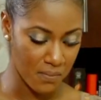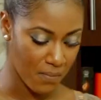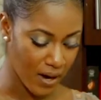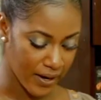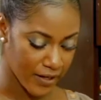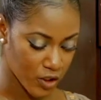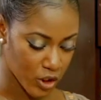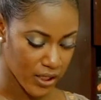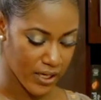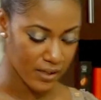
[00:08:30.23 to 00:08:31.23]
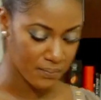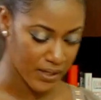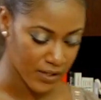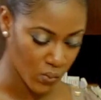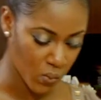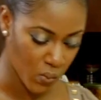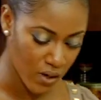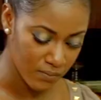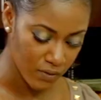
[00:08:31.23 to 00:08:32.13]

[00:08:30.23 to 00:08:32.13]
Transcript: my chicken paste one